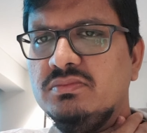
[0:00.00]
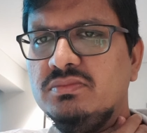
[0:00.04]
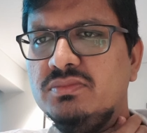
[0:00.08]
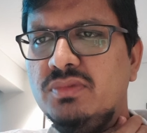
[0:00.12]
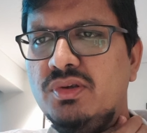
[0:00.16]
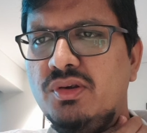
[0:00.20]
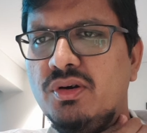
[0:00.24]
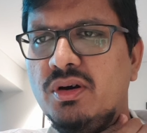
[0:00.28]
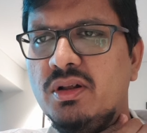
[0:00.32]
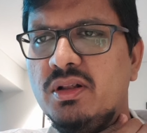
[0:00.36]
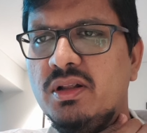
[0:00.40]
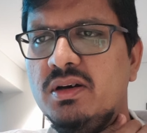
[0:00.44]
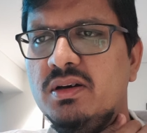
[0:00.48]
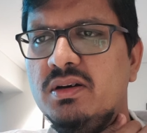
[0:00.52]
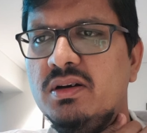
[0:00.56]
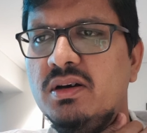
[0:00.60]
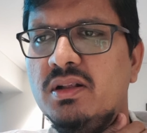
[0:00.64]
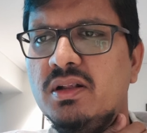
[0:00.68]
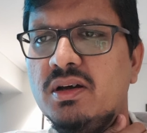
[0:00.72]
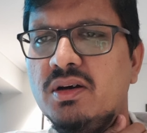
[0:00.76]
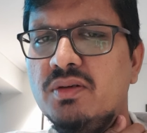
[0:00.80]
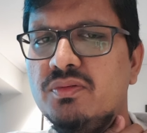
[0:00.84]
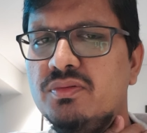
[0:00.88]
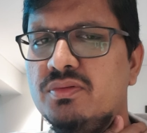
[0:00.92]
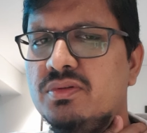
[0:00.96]
You're not
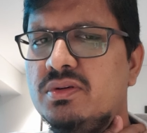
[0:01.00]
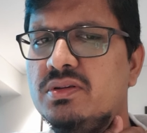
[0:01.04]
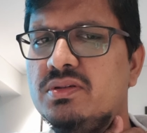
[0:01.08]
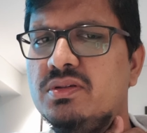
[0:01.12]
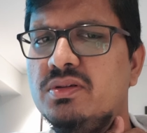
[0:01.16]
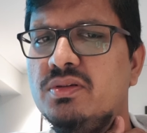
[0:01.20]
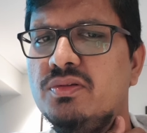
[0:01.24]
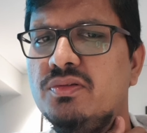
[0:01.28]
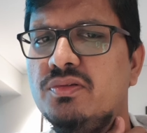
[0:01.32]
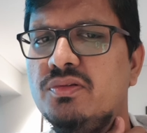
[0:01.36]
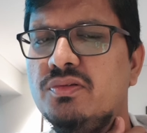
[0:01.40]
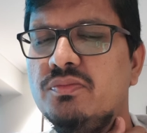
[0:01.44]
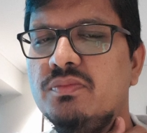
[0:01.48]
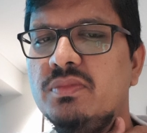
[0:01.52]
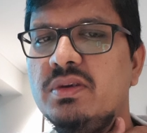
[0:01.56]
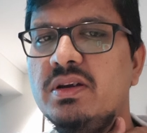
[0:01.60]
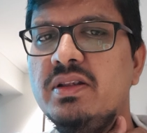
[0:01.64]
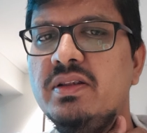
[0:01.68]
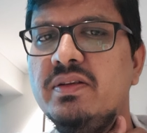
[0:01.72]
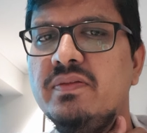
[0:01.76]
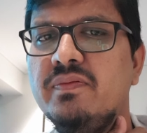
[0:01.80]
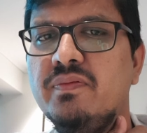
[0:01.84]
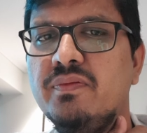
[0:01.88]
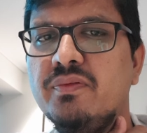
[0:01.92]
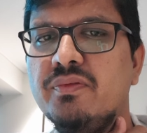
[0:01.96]
allowed to consume
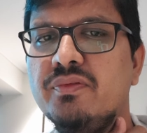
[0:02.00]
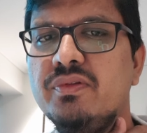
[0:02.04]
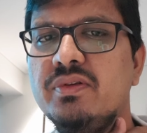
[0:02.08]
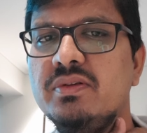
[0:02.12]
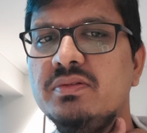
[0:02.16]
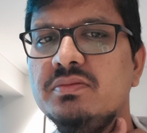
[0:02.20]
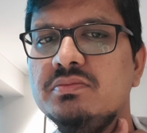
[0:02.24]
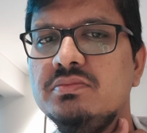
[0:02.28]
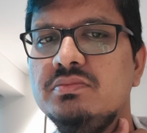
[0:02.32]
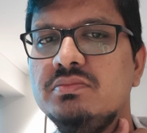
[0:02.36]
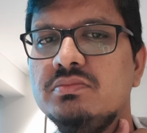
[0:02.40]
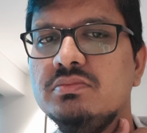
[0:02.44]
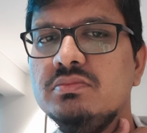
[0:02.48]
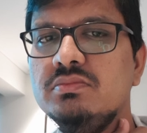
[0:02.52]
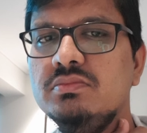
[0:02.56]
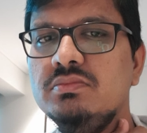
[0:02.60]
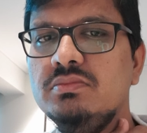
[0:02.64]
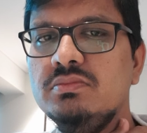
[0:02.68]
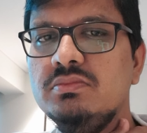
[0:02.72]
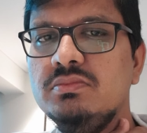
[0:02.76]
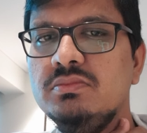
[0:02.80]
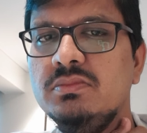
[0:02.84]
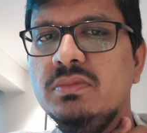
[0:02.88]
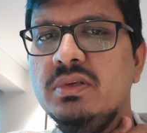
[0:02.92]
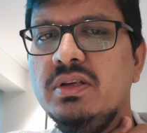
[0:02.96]
any food
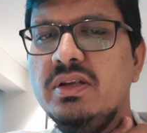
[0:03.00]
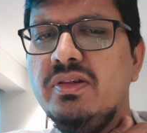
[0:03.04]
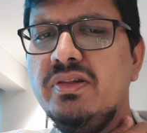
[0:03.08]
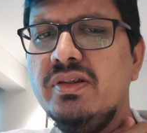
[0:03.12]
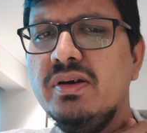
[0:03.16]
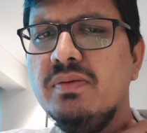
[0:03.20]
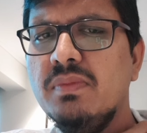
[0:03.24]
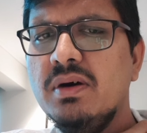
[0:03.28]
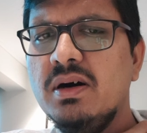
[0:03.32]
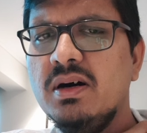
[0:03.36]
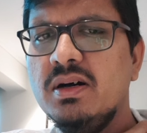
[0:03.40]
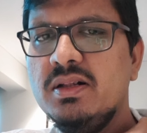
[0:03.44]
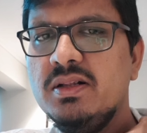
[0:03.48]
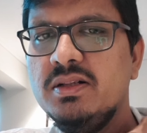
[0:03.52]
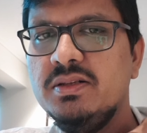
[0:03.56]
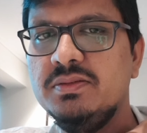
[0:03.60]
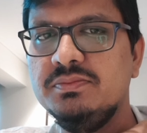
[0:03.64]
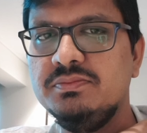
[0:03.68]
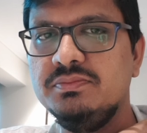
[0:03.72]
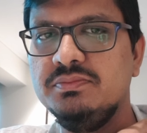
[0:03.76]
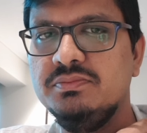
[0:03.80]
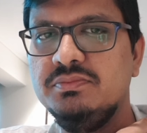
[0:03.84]
in the bus.